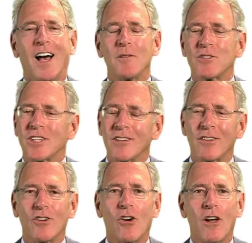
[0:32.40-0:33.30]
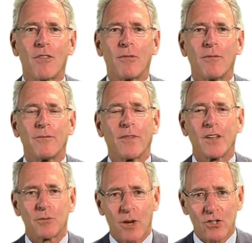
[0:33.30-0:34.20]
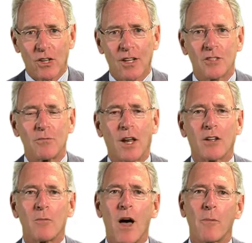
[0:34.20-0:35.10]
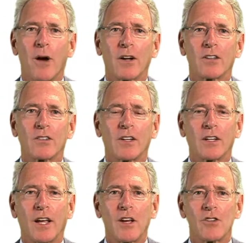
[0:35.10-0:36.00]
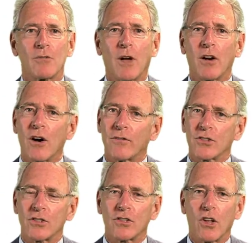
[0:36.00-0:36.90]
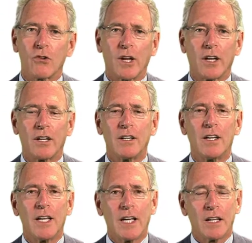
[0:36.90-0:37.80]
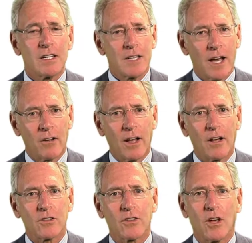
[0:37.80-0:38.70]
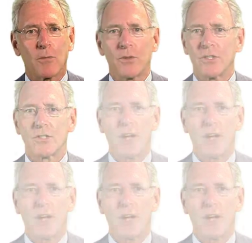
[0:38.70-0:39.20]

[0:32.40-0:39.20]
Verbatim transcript: I'm Steven North. I specialize in medical malpractice litigation. My office is located in a townhouse in the Upper East